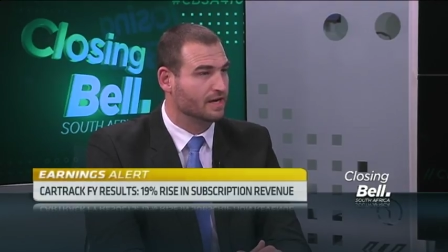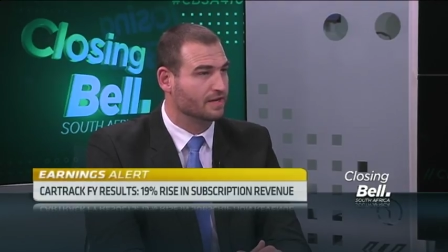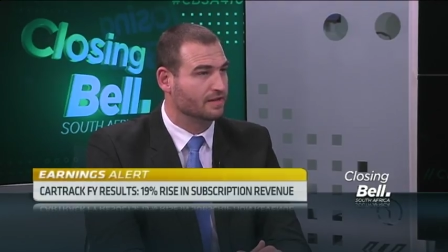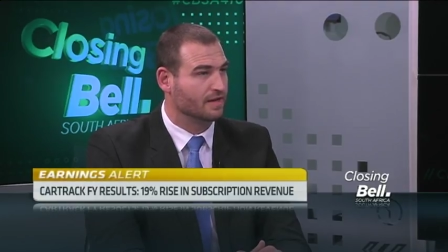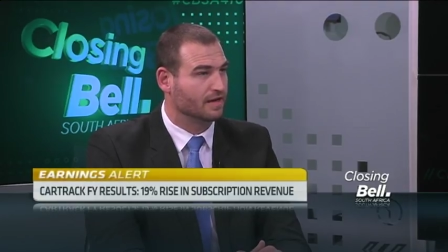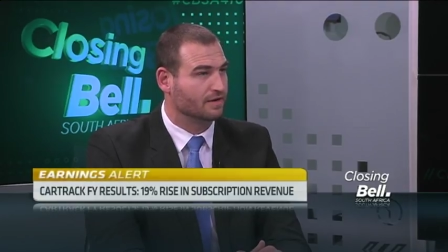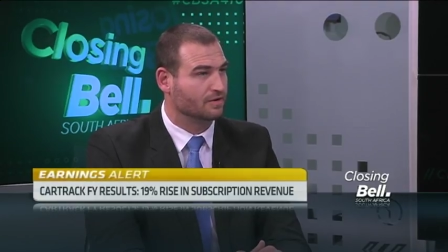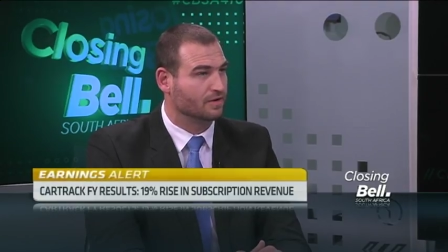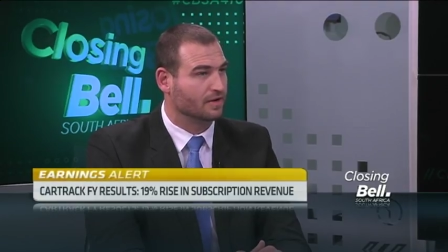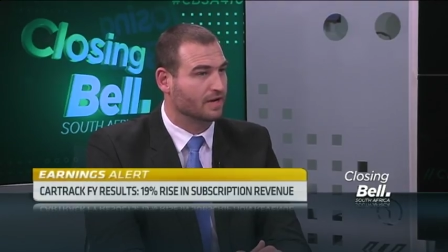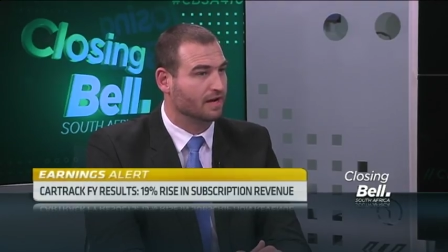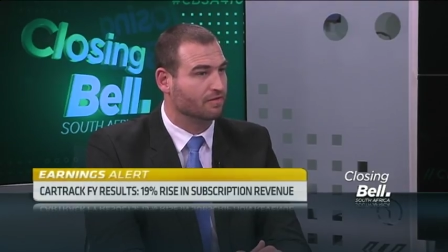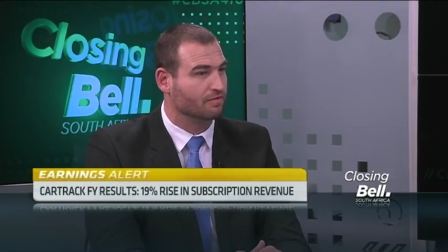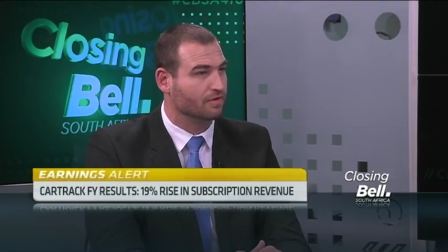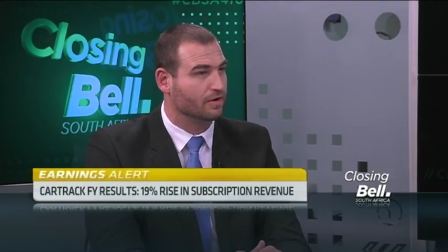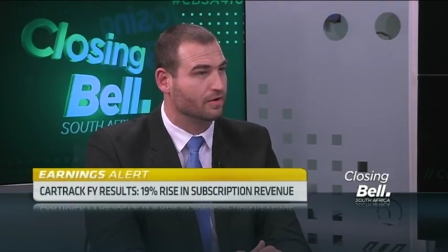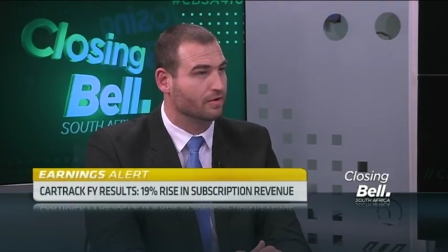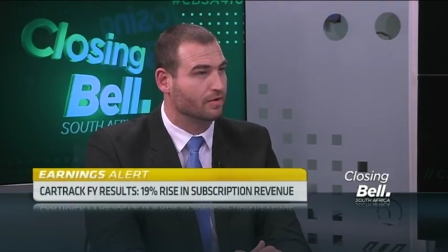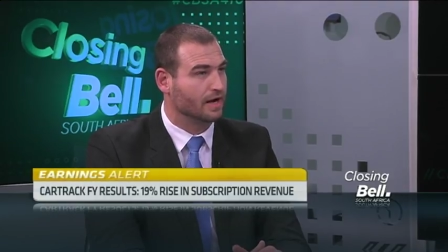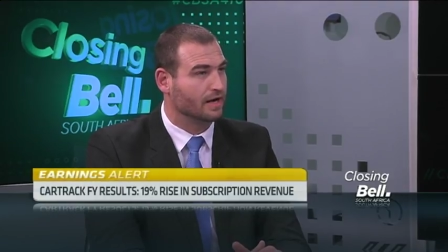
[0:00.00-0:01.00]
that
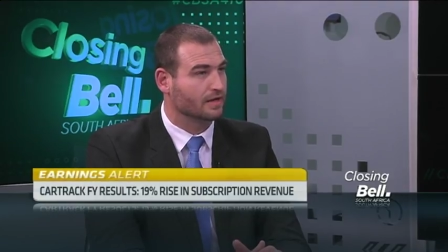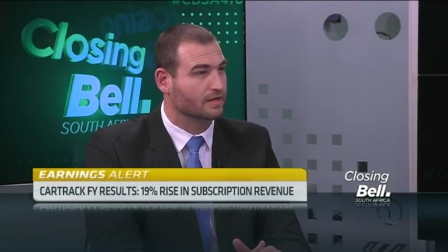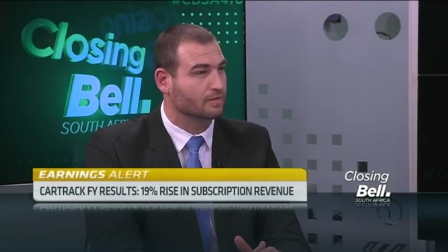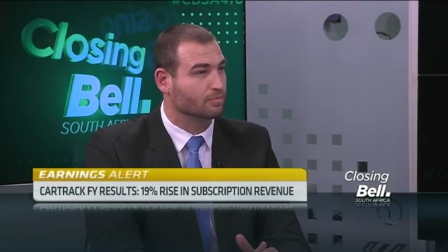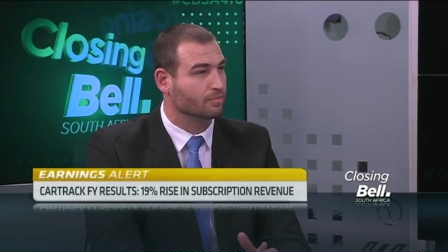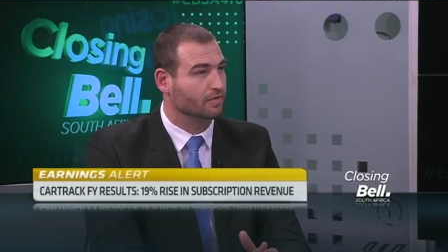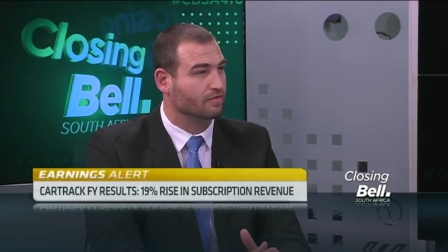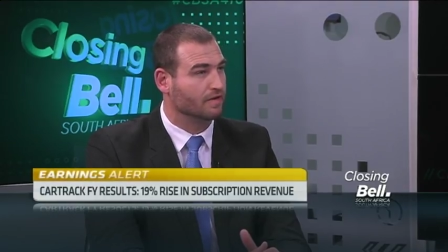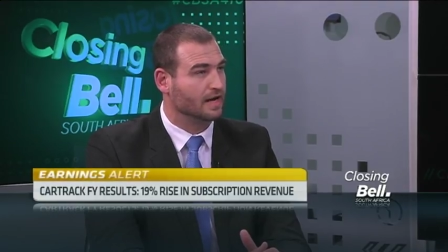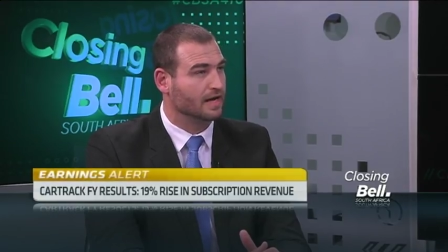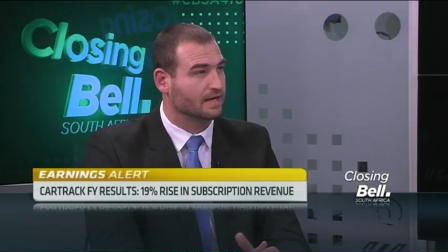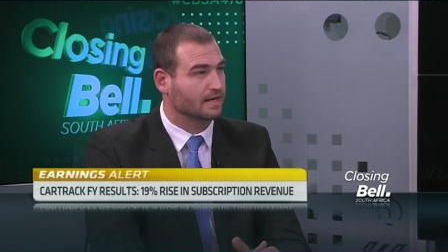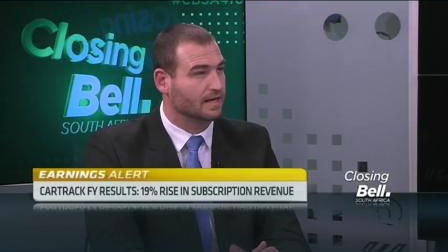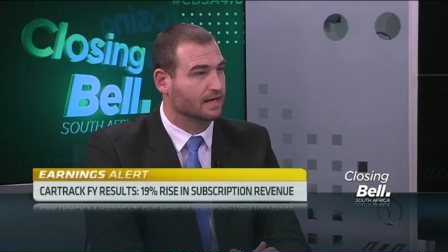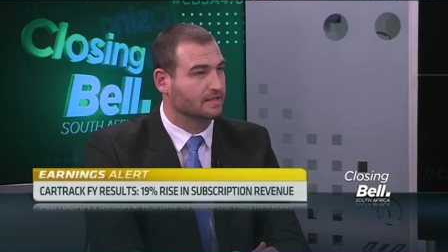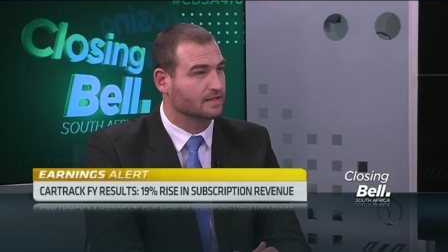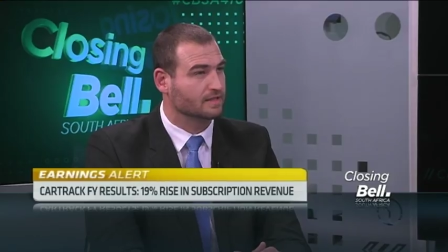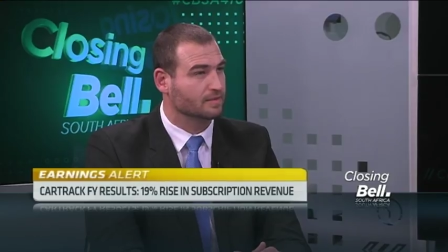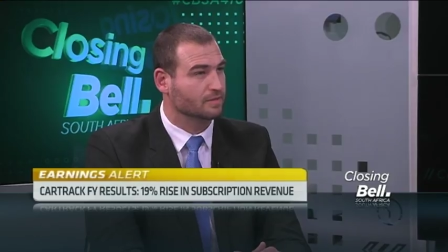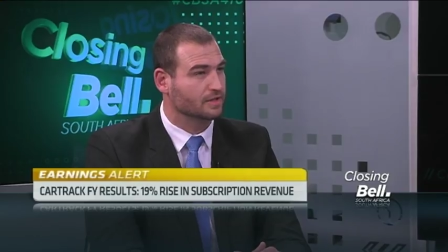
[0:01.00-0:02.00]
recovery rate and provide
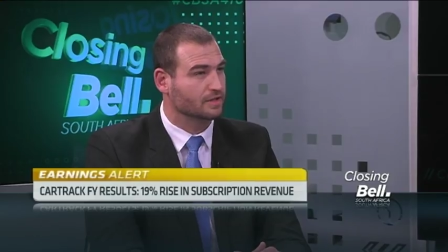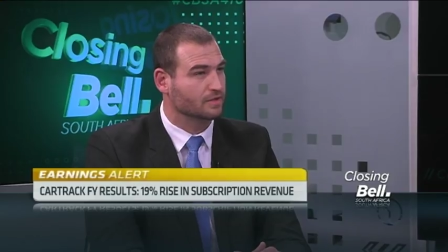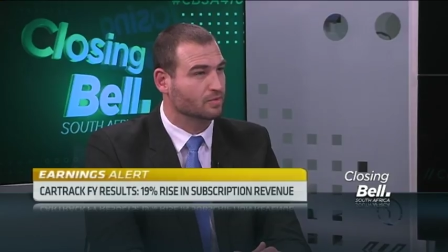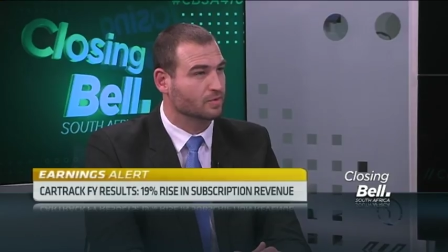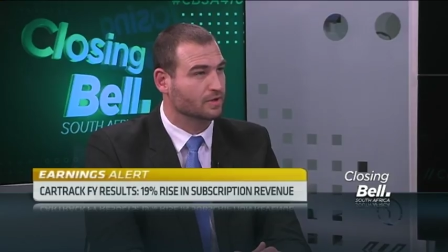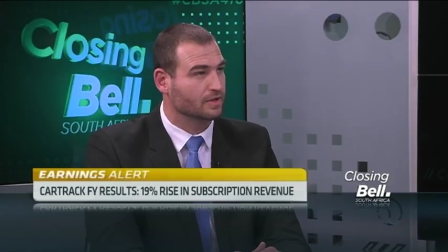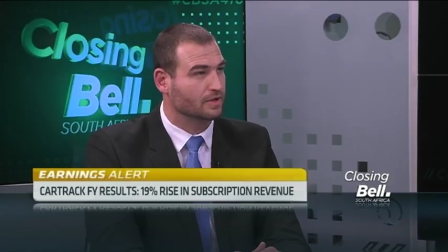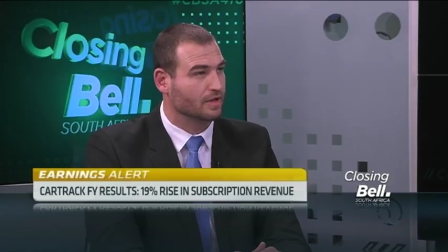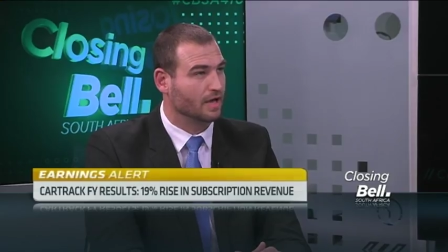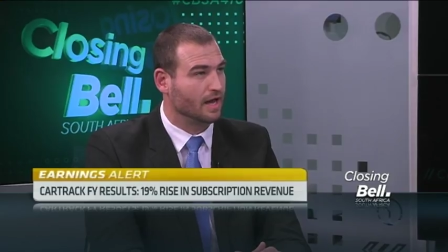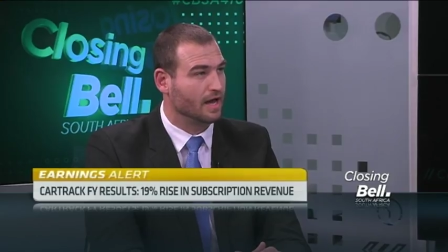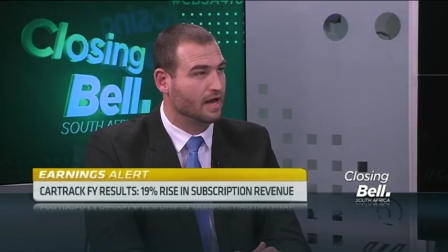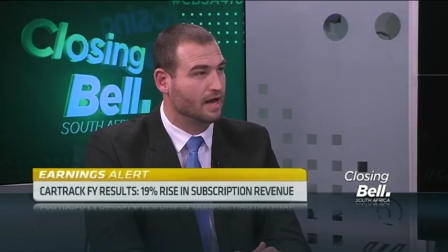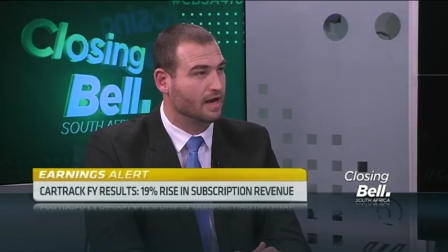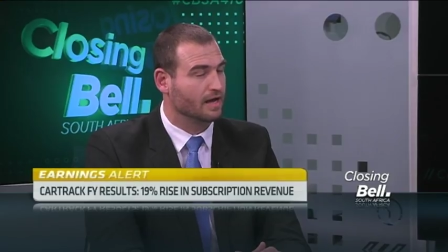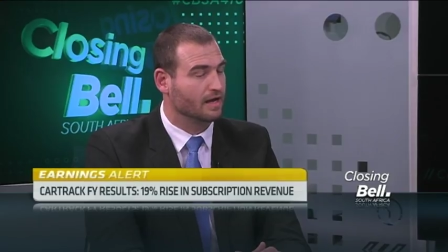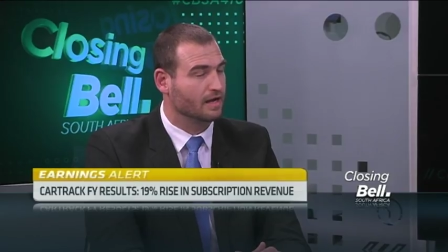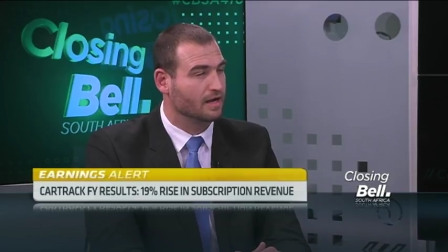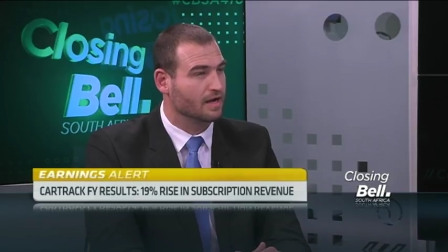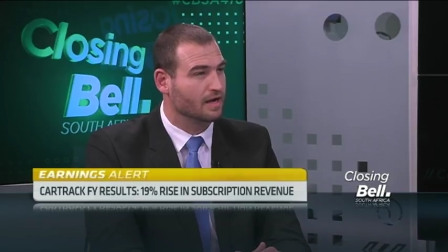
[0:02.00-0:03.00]
customers with
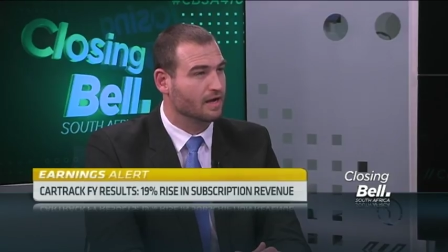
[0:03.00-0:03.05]
a